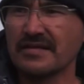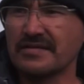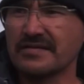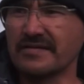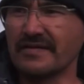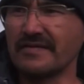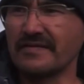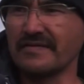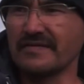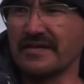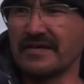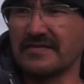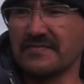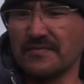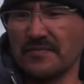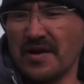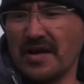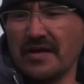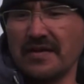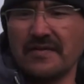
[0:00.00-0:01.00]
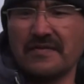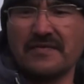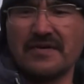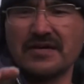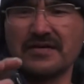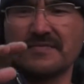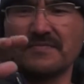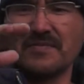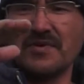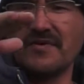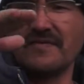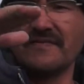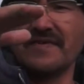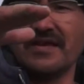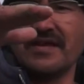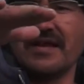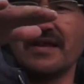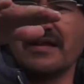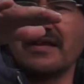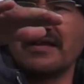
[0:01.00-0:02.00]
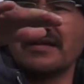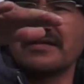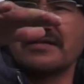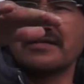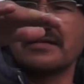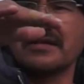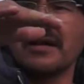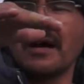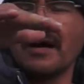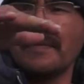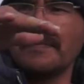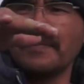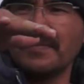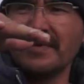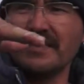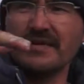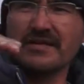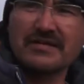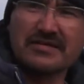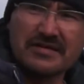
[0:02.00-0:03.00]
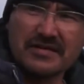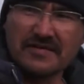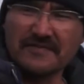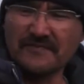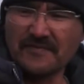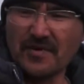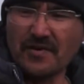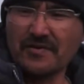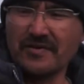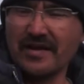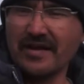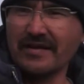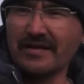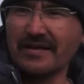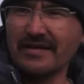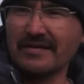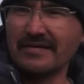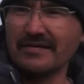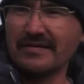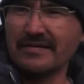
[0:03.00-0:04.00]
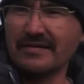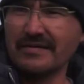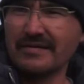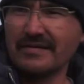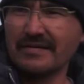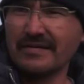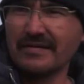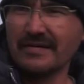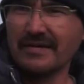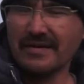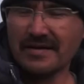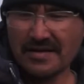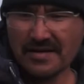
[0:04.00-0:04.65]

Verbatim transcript: So this way it was moving and it stopped, just floating there. Yeah.